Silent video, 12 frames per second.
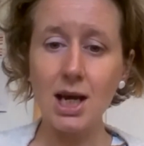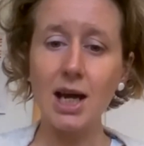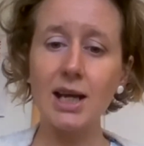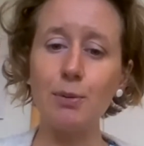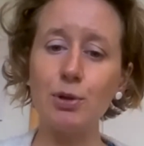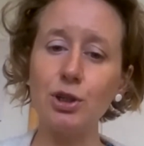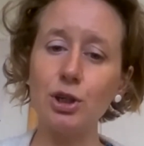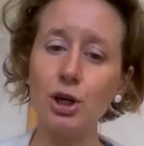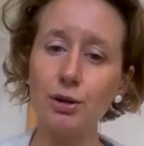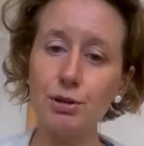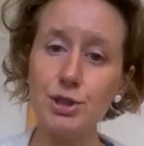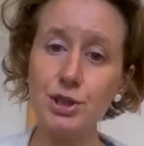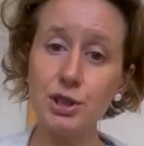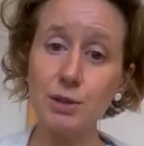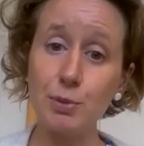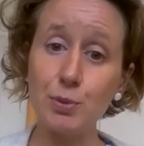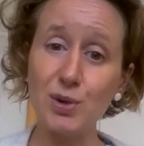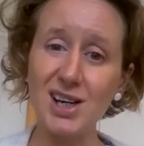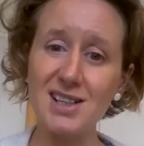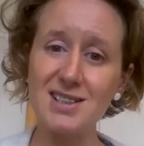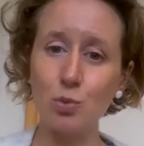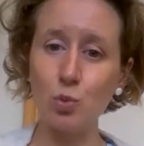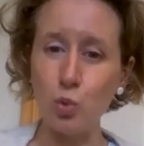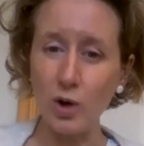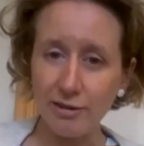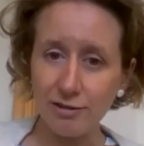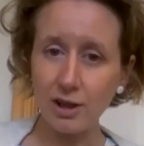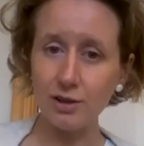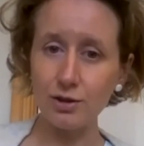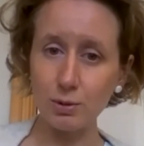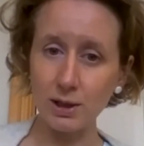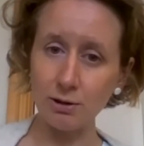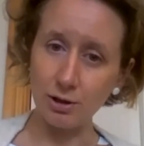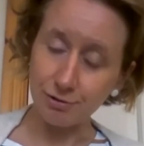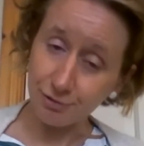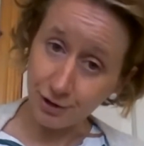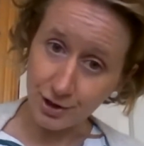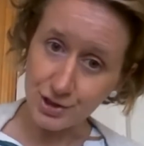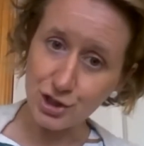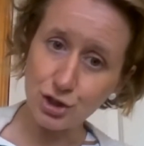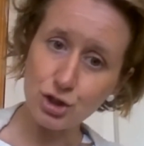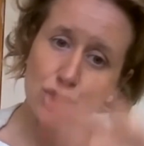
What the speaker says: And I would encourage them to practice it with underwear on first,